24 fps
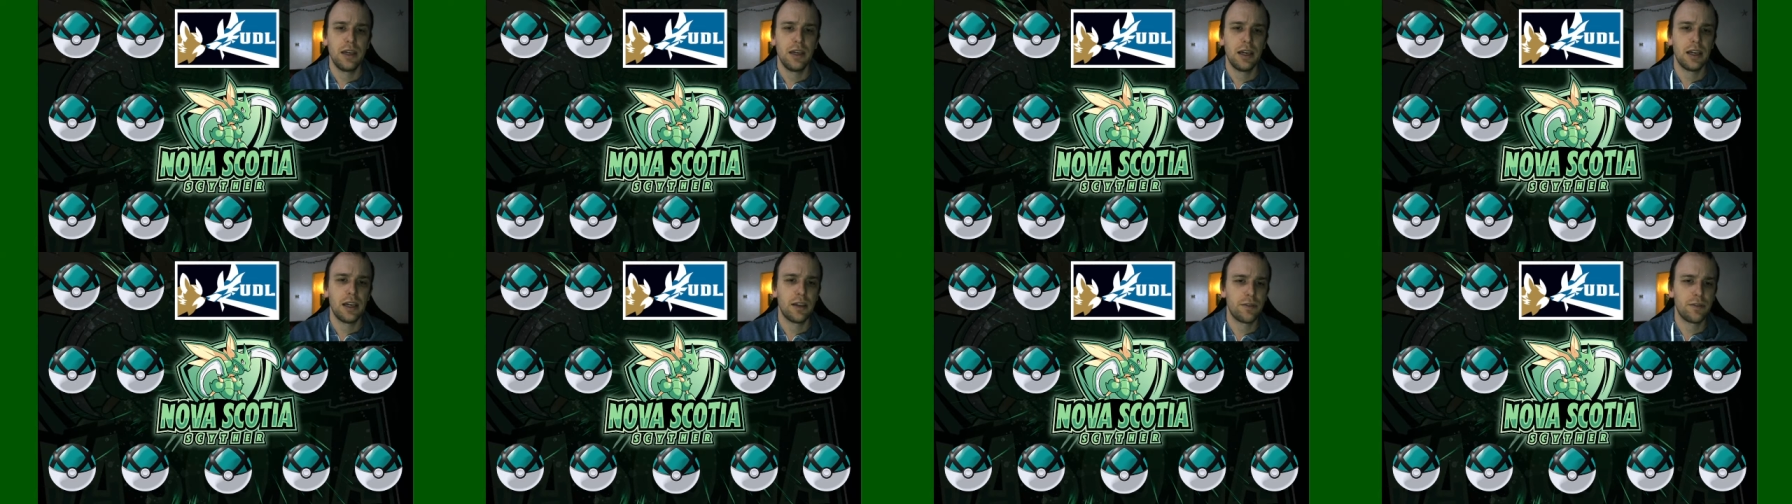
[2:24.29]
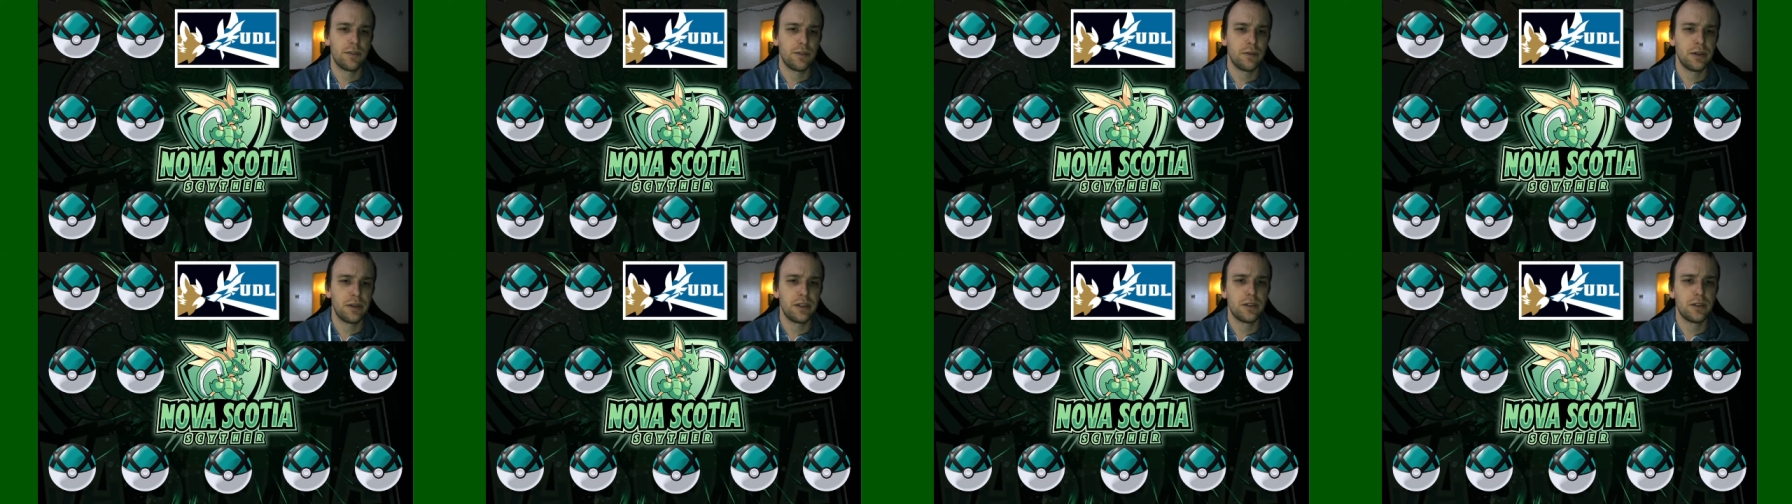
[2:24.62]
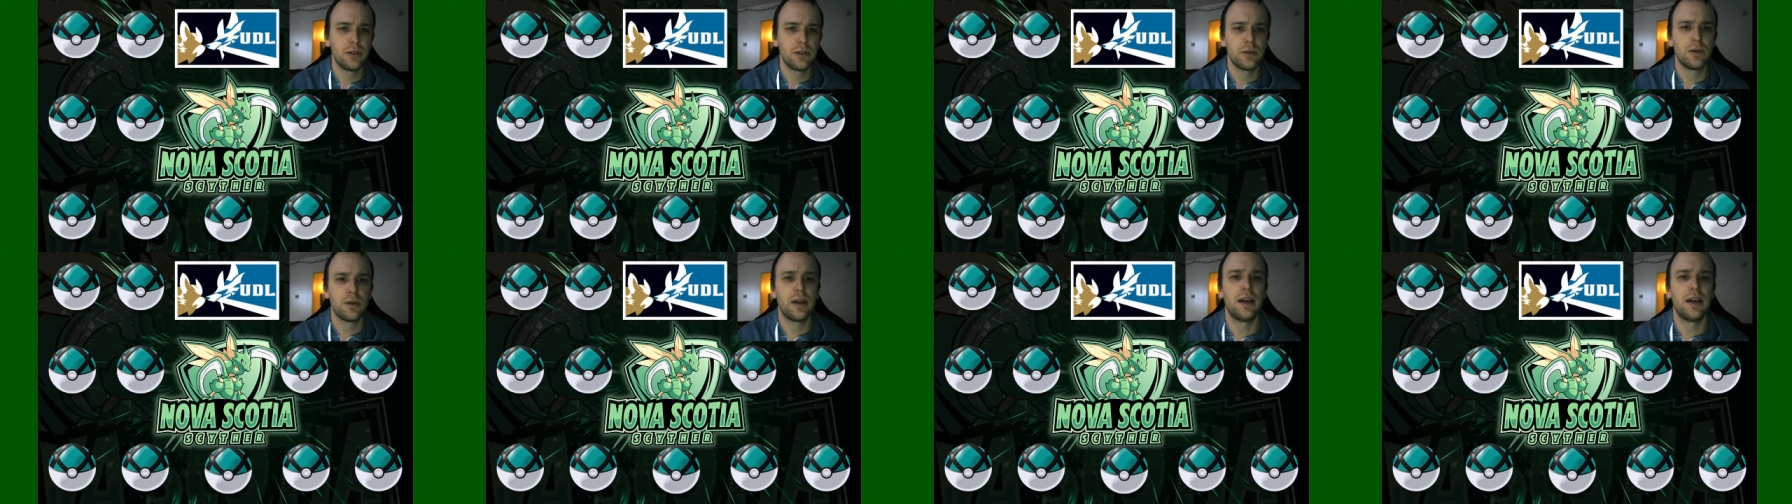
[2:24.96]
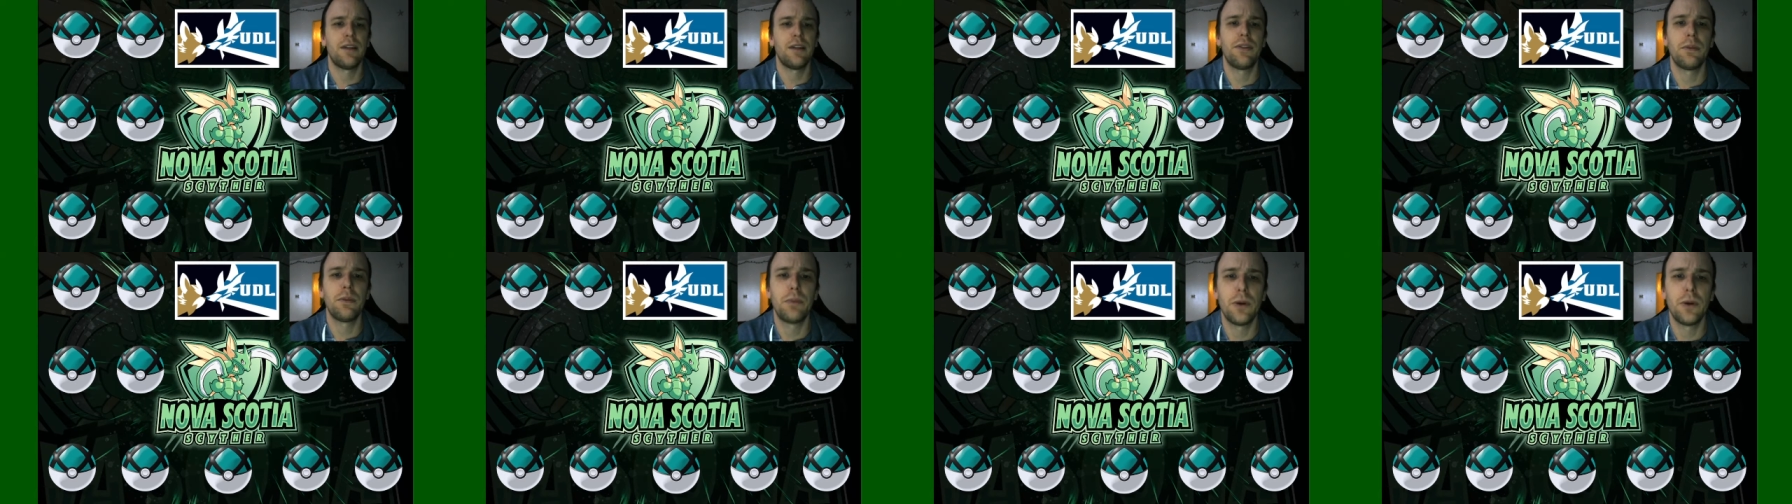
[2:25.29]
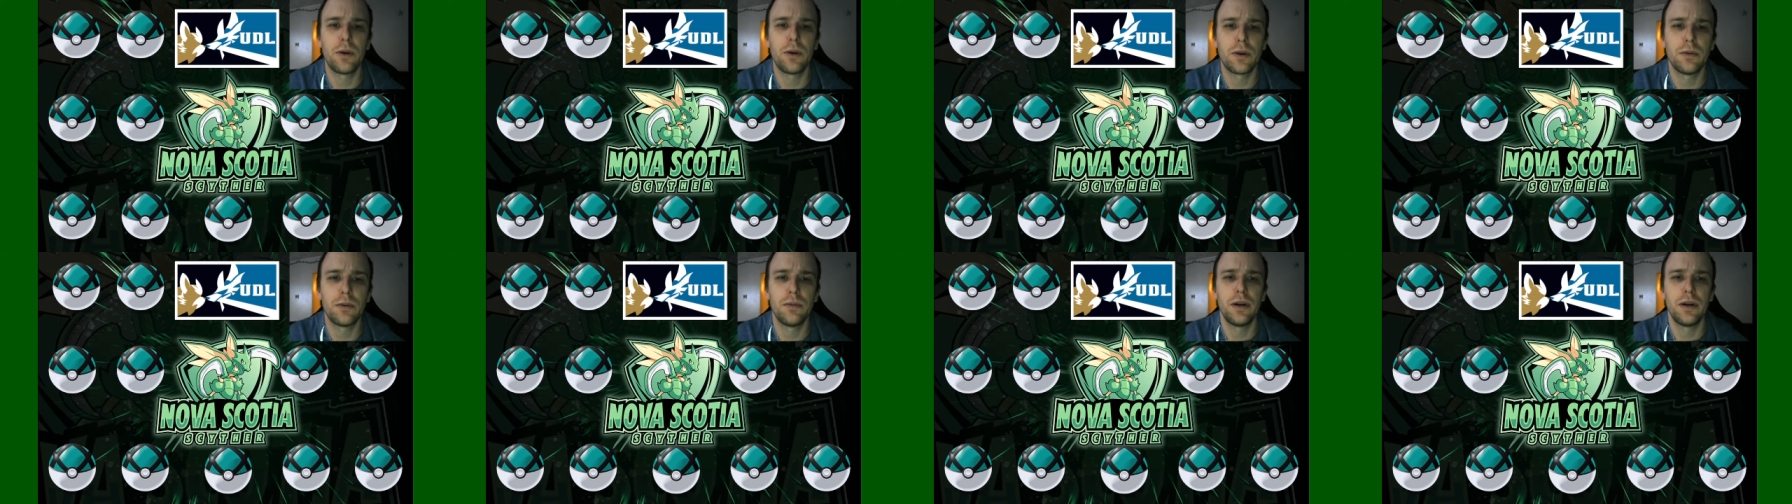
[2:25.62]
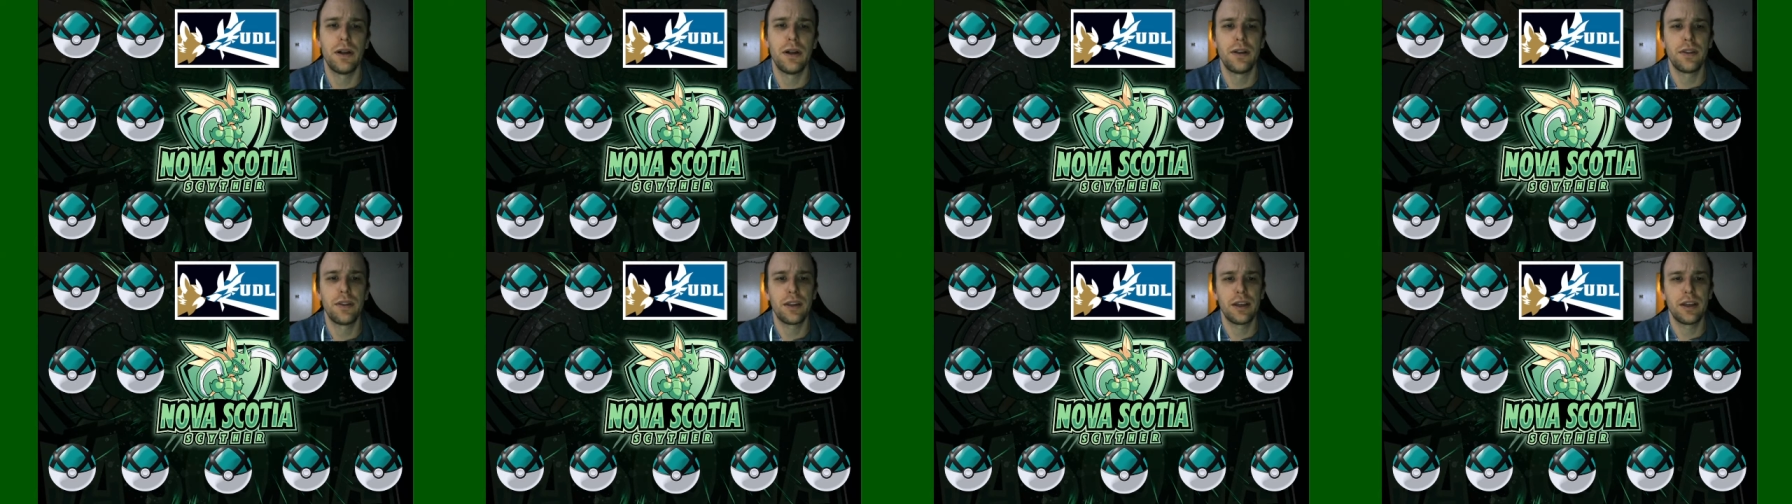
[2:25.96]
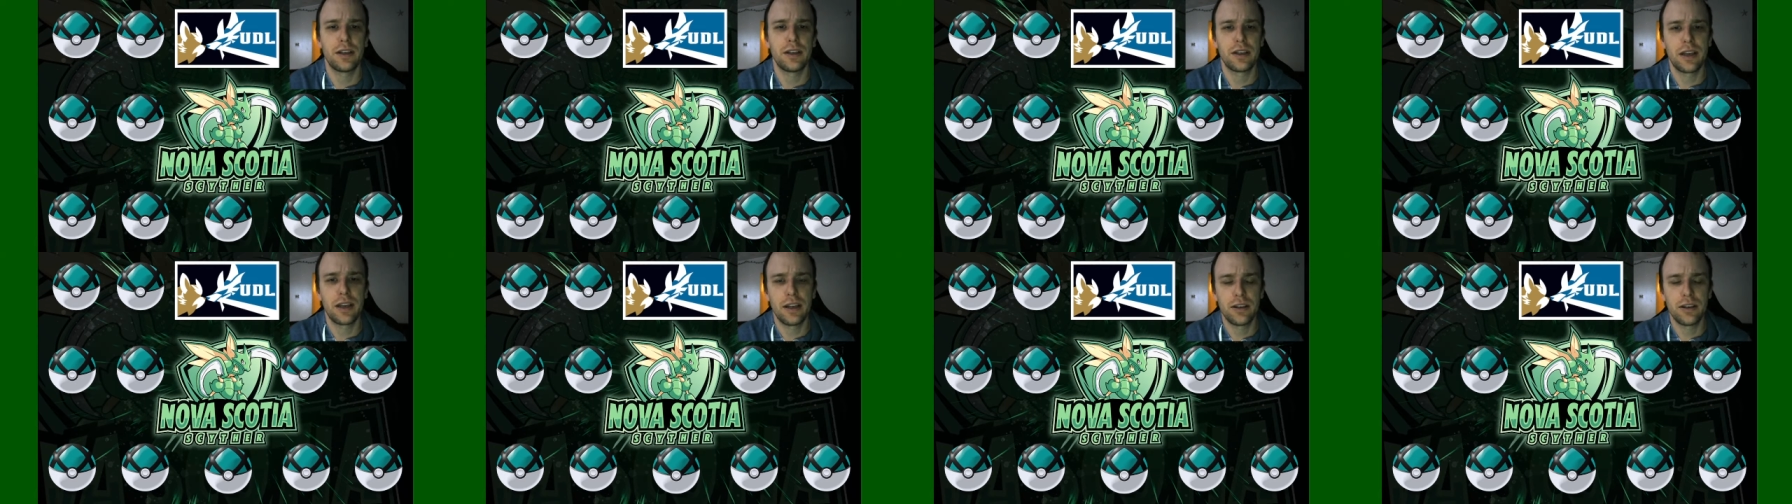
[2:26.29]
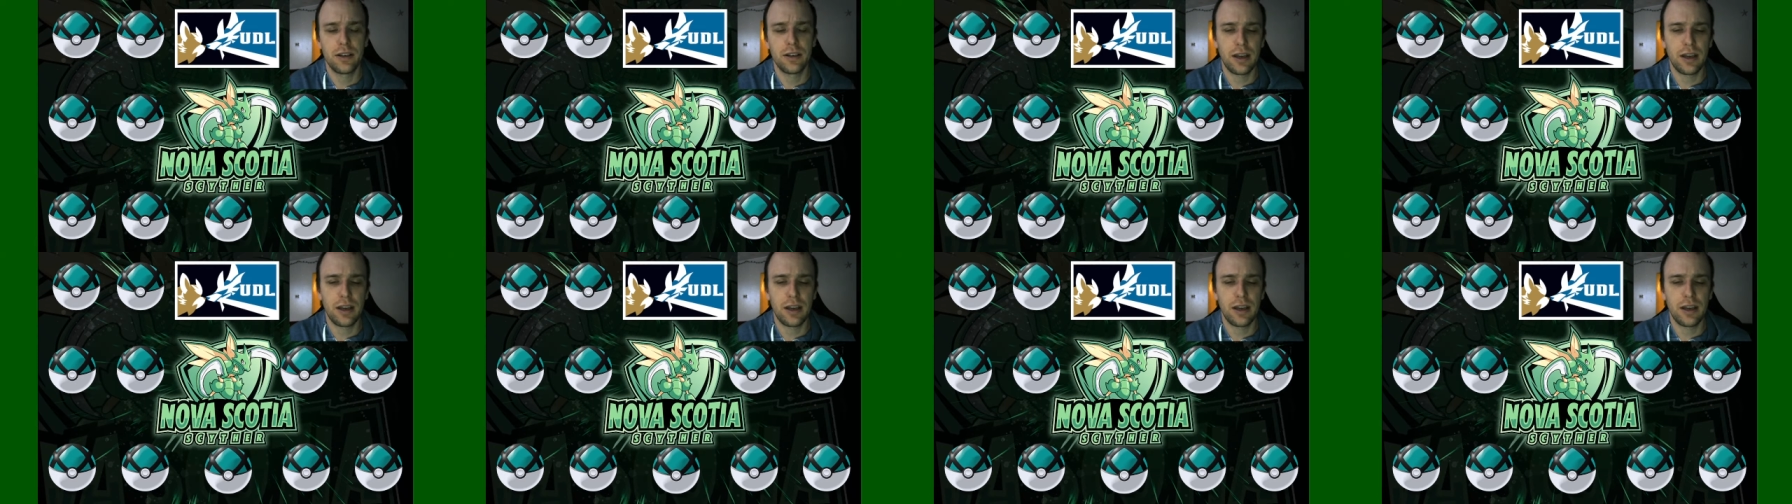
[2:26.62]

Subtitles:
And if we do have the Pokemon that can